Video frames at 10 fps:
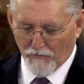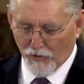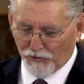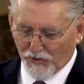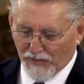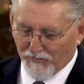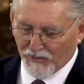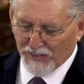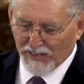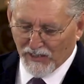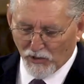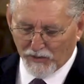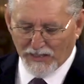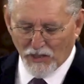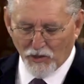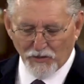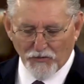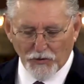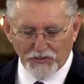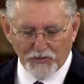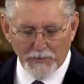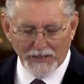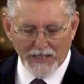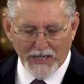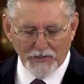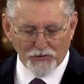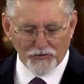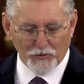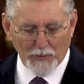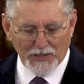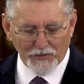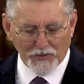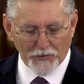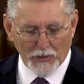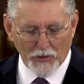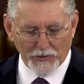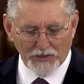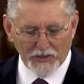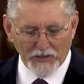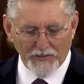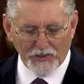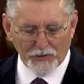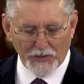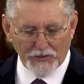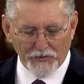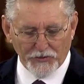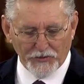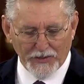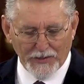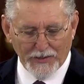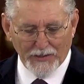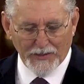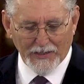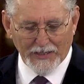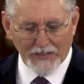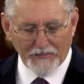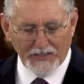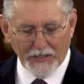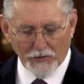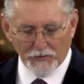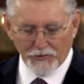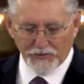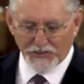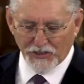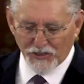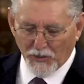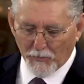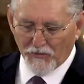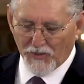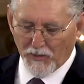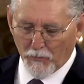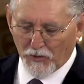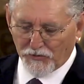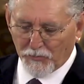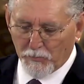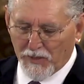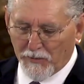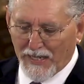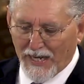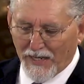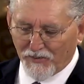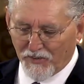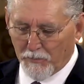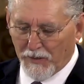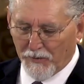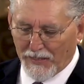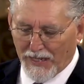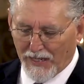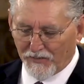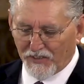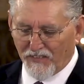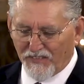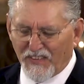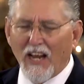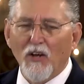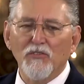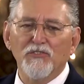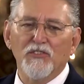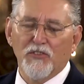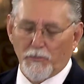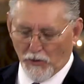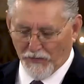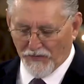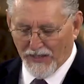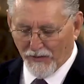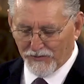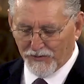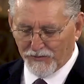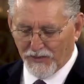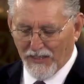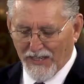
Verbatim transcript: Verse 11 Then I looked and I heard the voice of many angels around the throne and the living creatures and of the elders, and the number of them was myriads of myriads and thousands upon thousands.